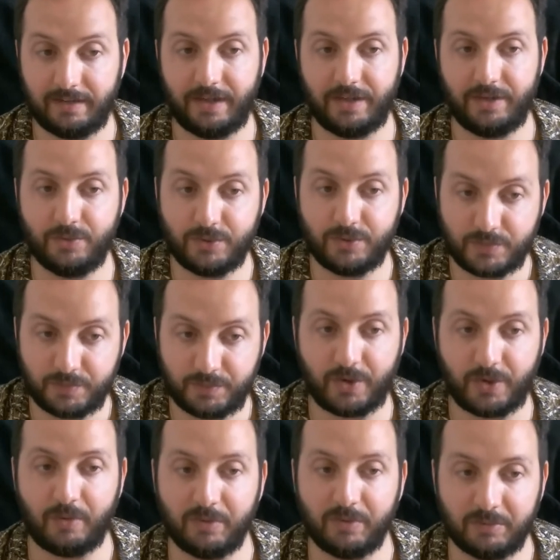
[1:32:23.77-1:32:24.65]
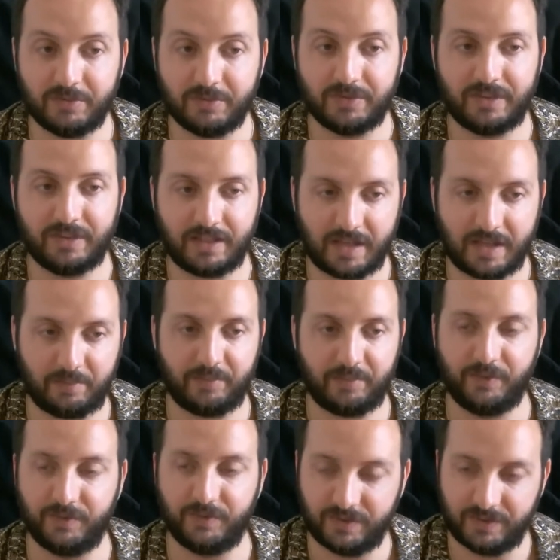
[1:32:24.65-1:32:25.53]
a huge problem that
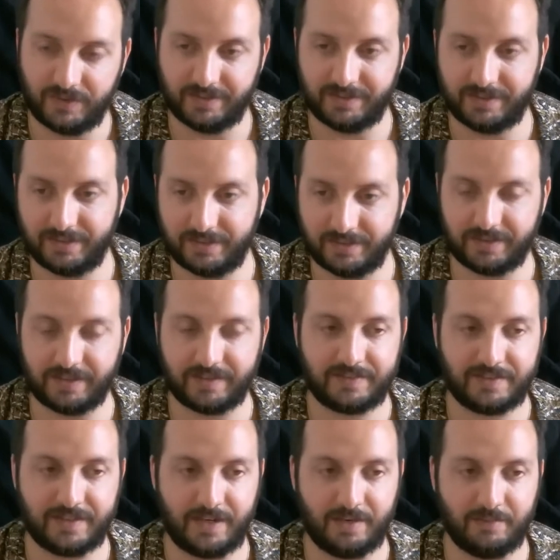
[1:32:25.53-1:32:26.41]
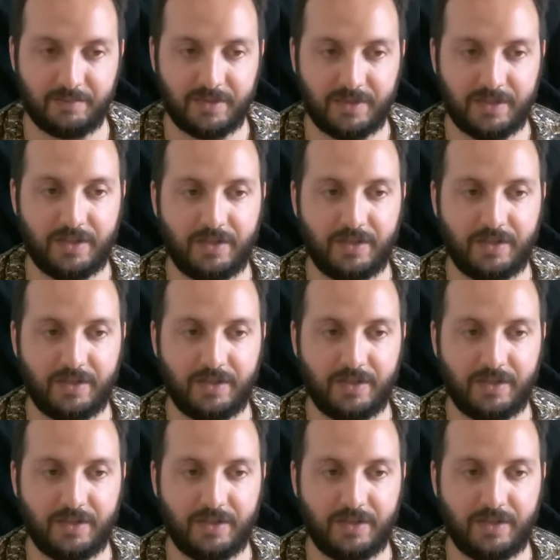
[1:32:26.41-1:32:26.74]
happened in that time.